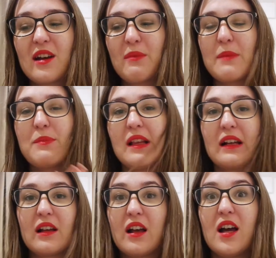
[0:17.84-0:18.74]
there might be
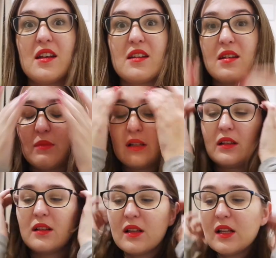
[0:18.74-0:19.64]
like a cut in the
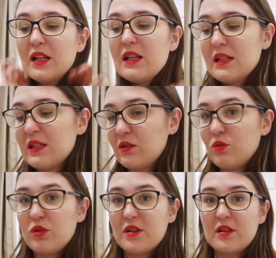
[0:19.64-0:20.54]
middle. So
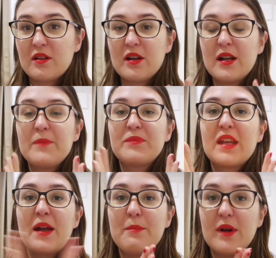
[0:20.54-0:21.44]
don't wonder.
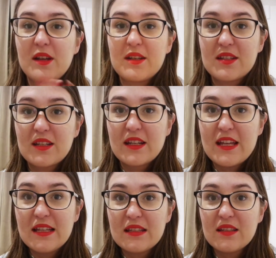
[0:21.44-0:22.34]
But
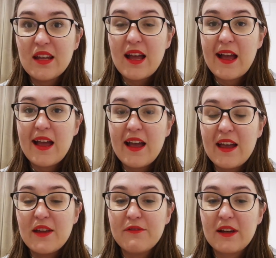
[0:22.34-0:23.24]
yesterday
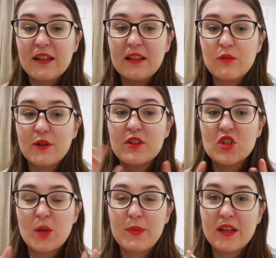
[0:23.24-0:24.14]
I finally went
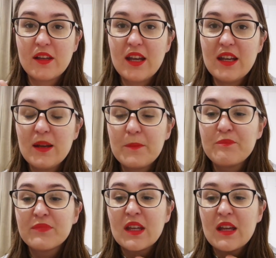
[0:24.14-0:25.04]
shopping again,
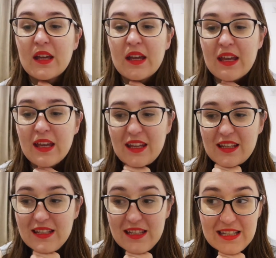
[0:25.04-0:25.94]

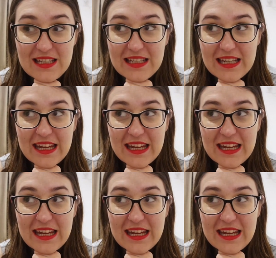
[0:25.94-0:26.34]
and